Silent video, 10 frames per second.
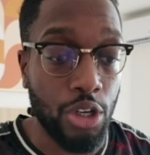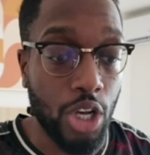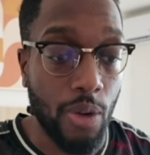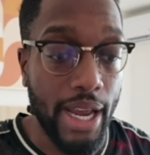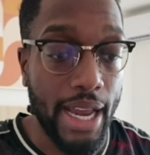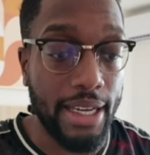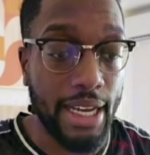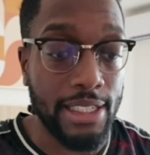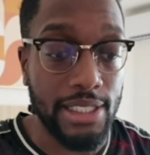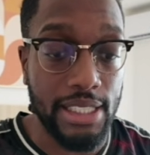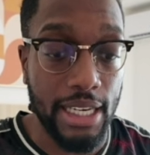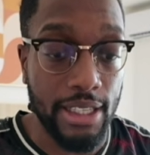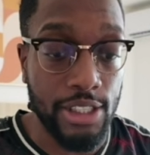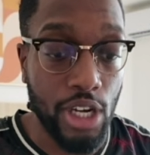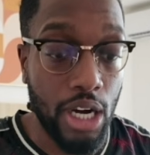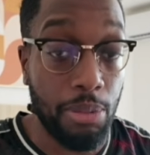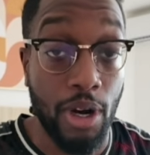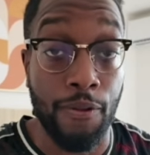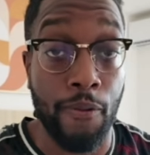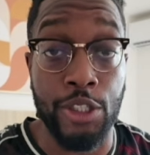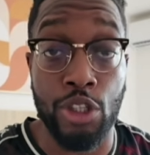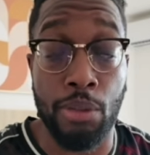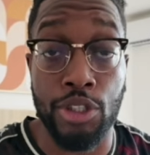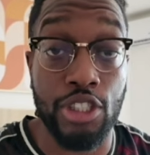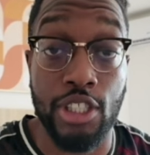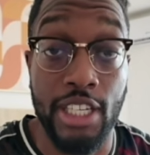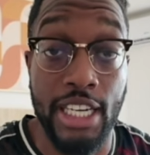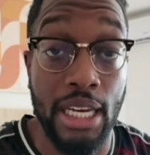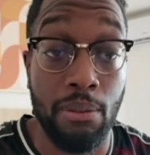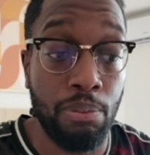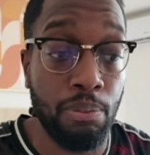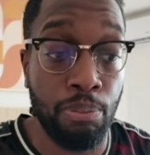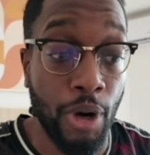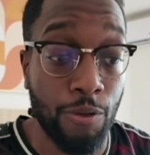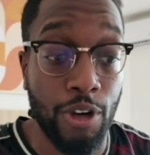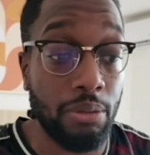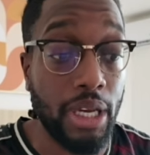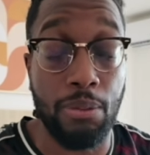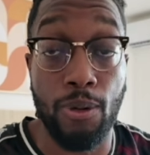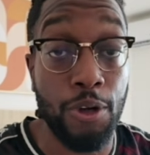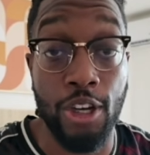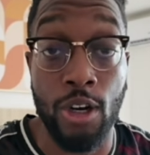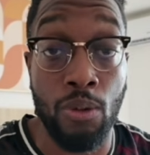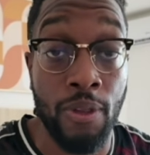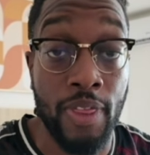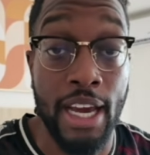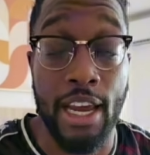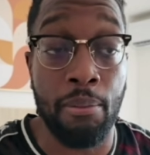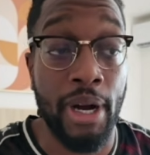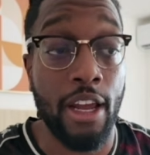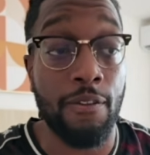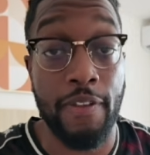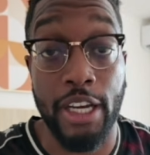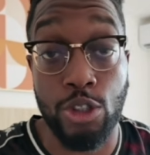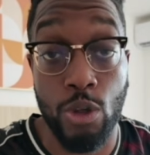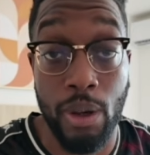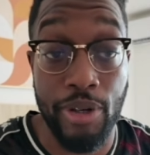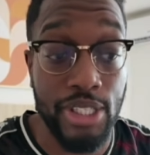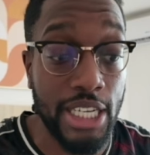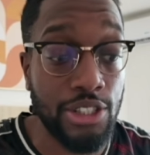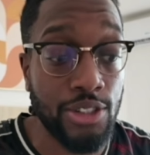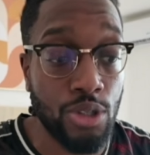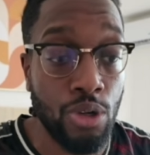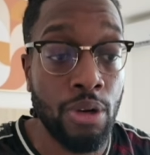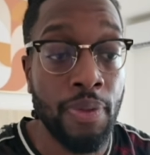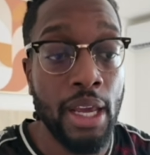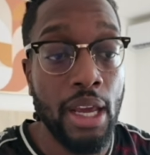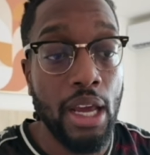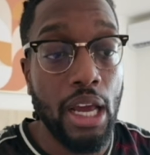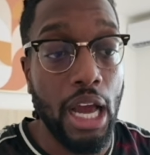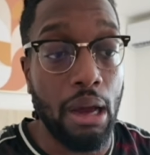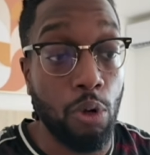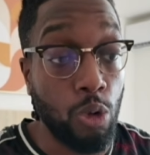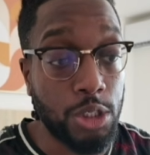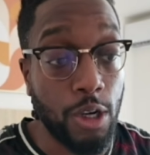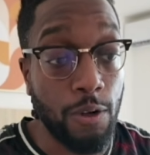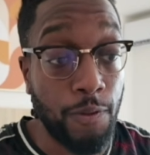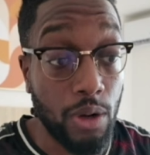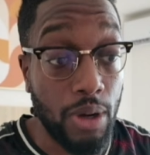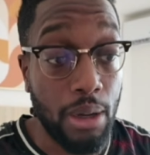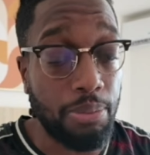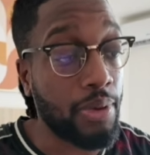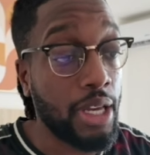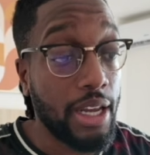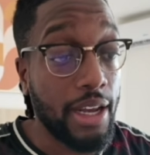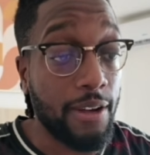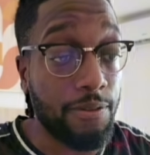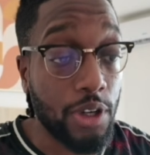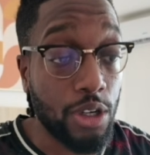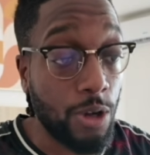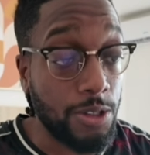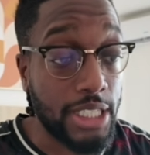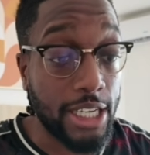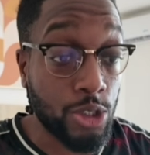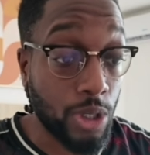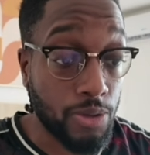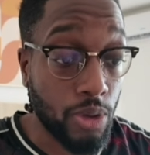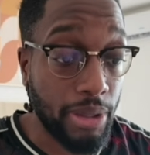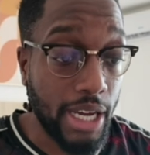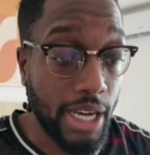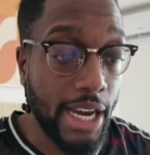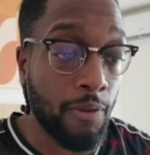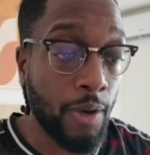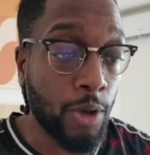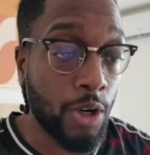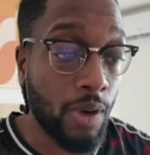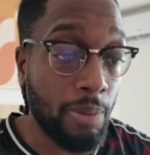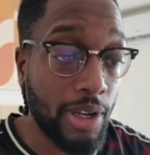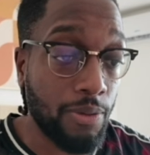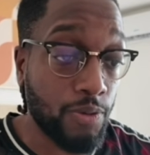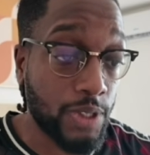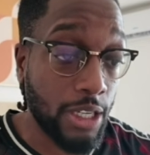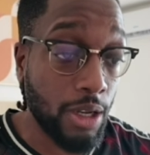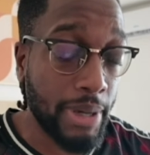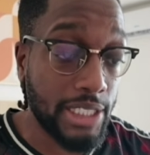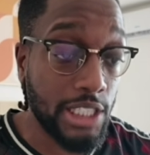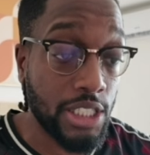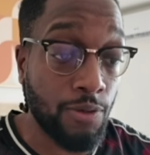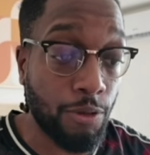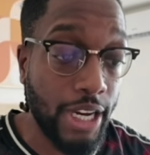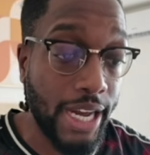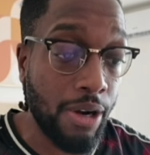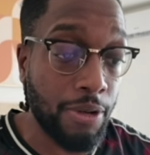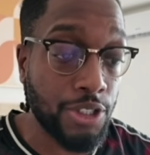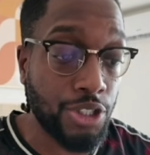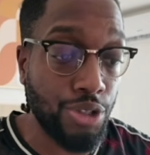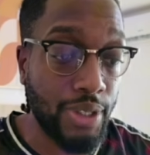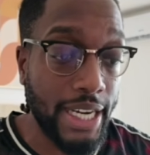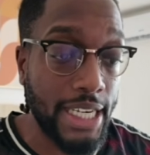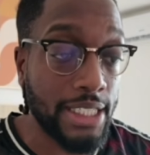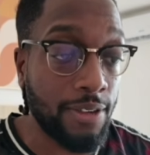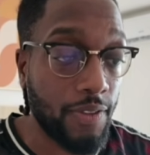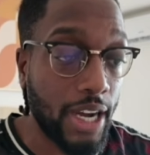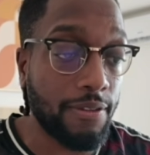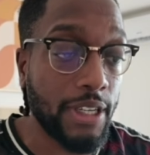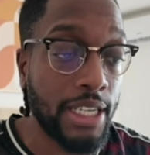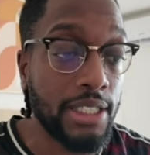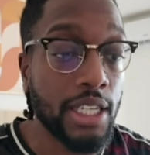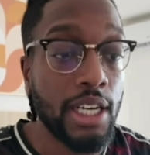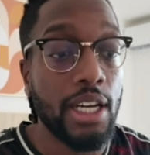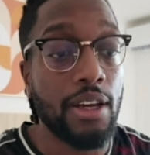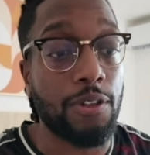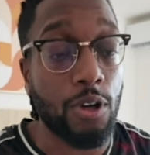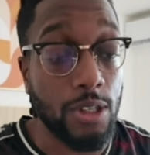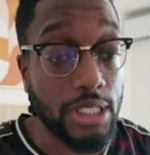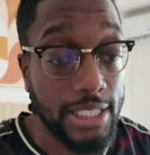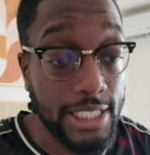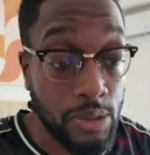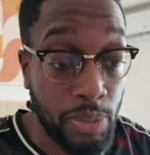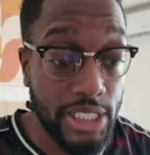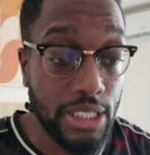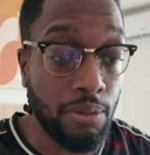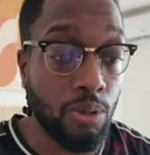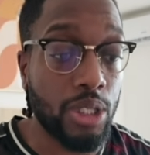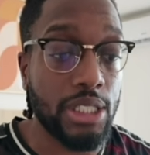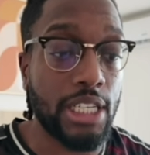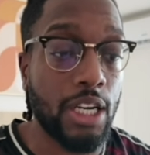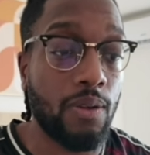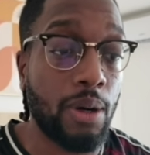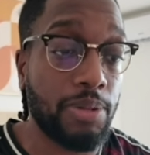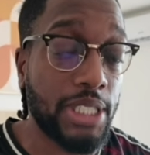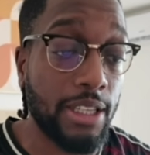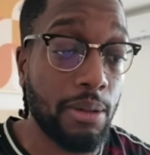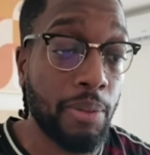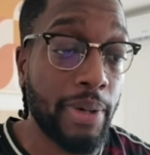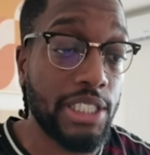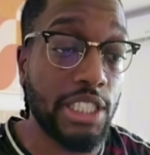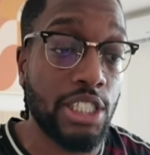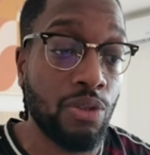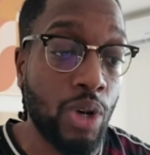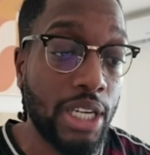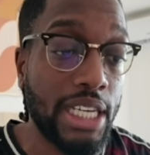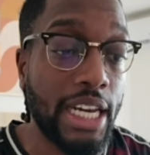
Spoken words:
you go ahead and set these up. Otherwise your bot's just going to keep bothering people. You don't want that, it might affect your reputation score. Auto follow up. If the contact stops replying, we want to send a message in 3 hours, 2 days, and 5 days. If the contact is busy, we want to send them a message in 1